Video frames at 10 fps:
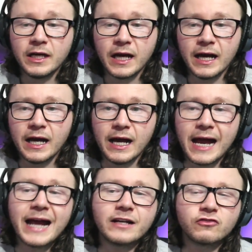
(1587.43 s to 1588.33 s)

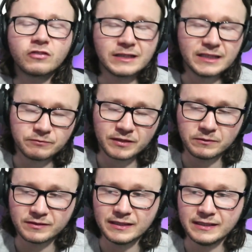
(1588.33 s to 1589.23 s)
extra clips that we've
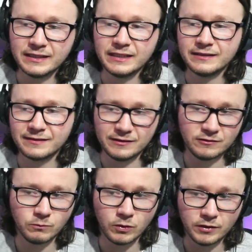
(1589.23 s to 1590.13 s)
seen in
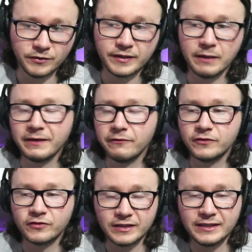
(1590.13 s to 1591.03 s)
season one that we
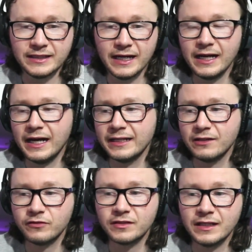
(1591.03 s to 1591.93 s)
haven't seen yet. And
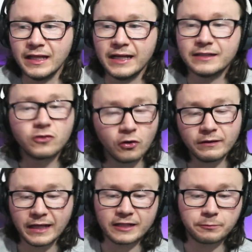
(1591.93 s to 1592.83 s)
obviously, like,
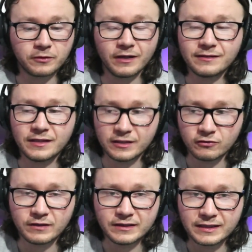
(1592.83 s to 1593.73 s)
storylines progressing. It's
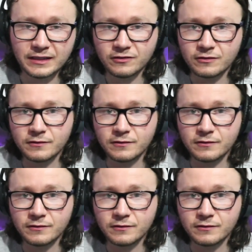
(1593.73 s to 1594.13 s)
really decent.